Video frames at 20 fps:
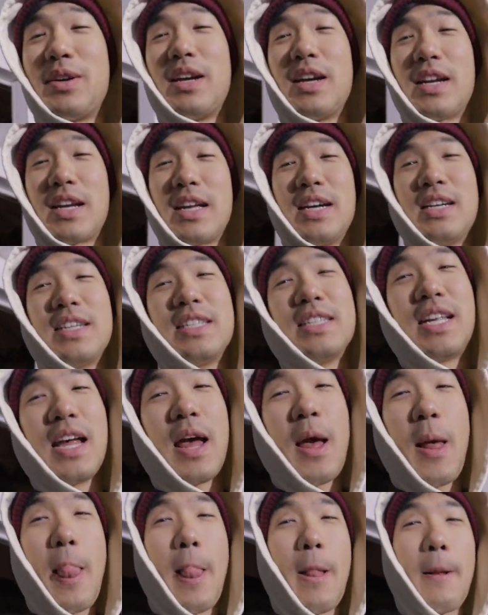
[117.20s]
going on, guys?
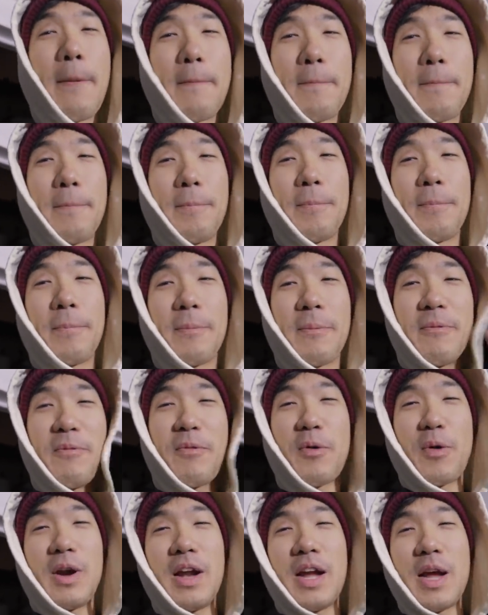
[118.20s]

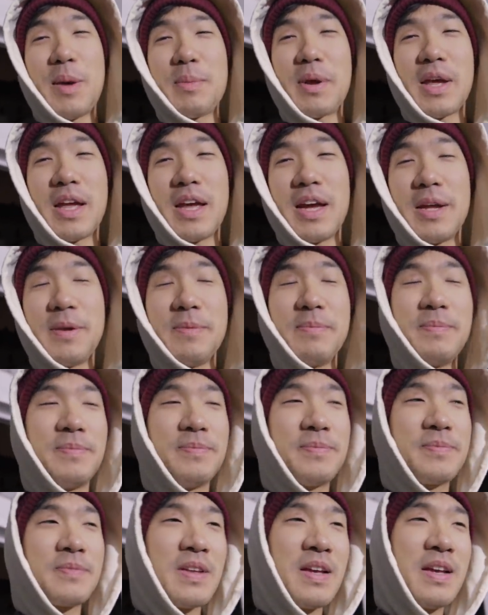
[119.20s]
4 a.m. again.
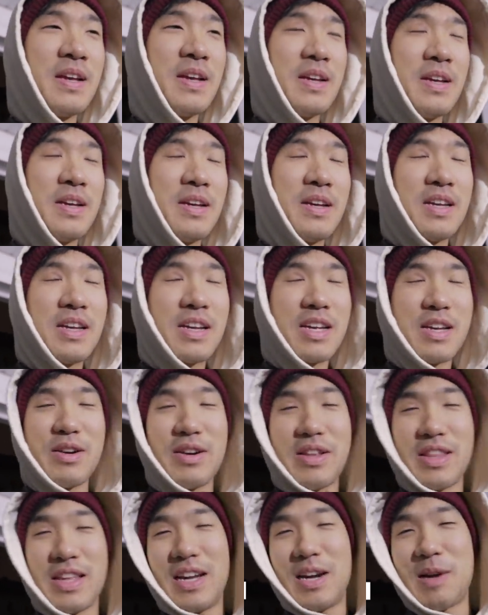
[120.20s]

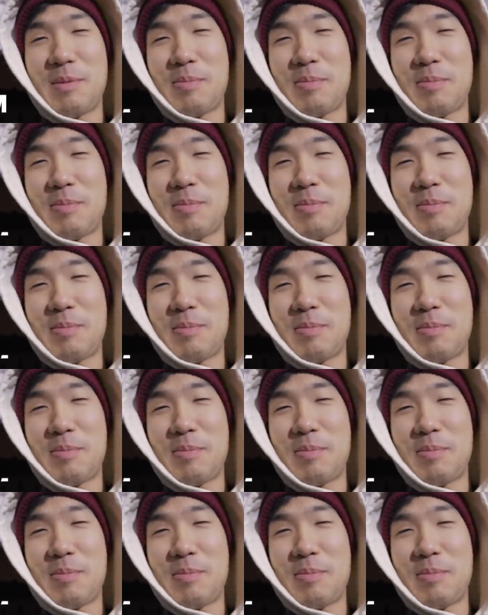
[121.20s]
Going to the